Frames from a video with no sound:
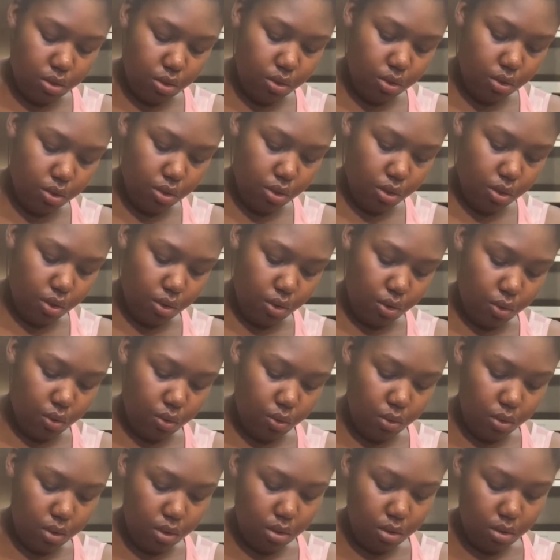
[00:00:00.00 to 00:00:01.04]
So
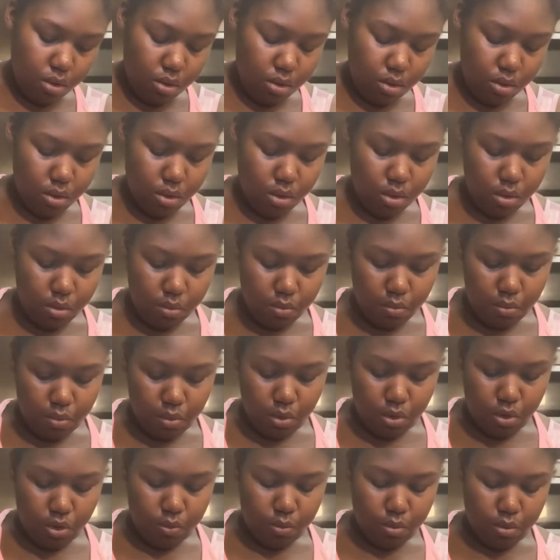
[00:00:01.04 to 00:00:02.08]

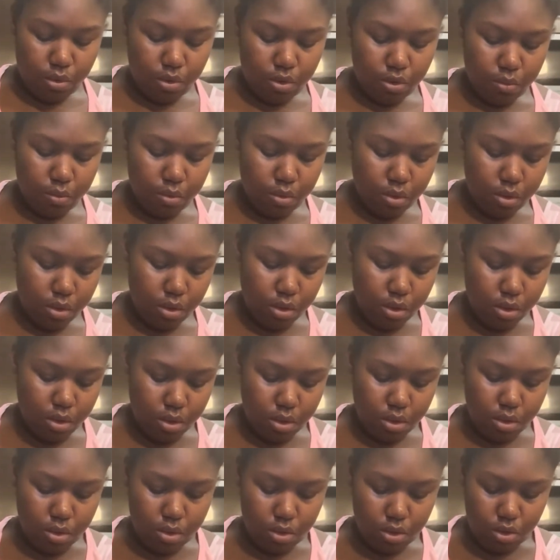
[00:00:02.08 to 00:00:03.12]
push, push,
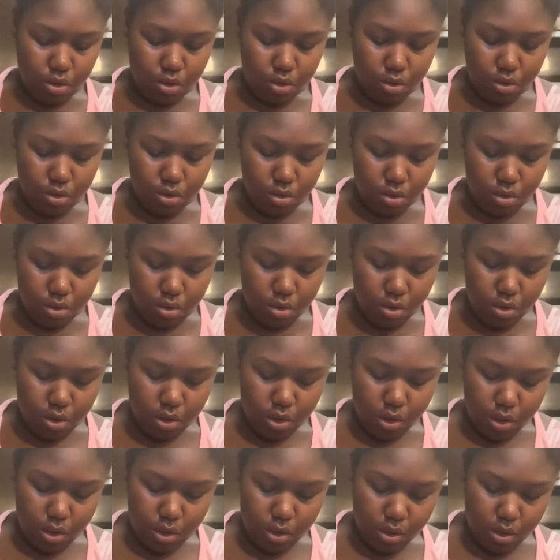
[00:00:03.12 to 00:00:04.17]
push,
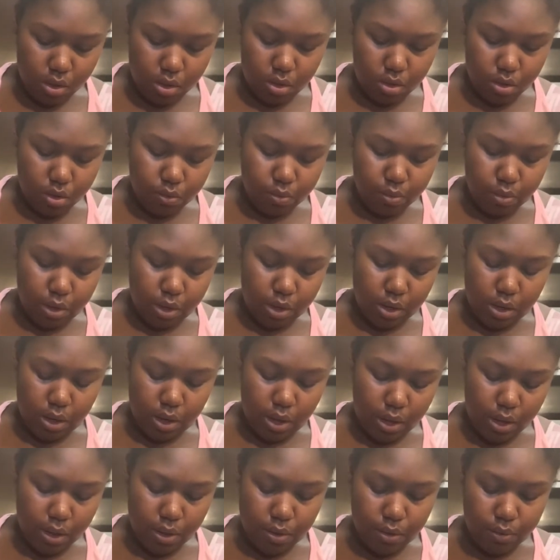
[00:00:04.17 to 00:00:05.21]
spread
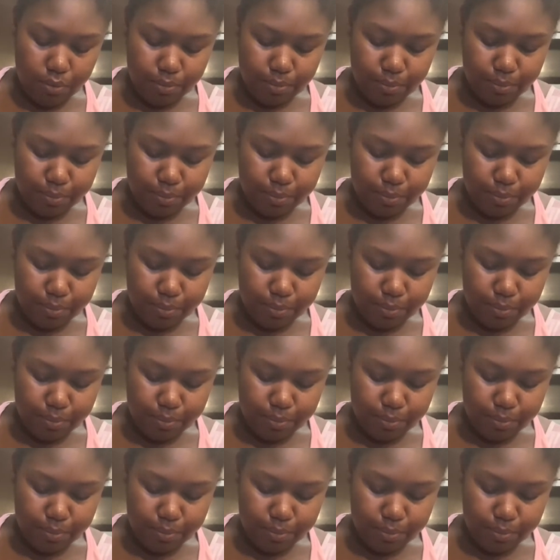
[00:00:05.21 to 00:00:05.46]
it out.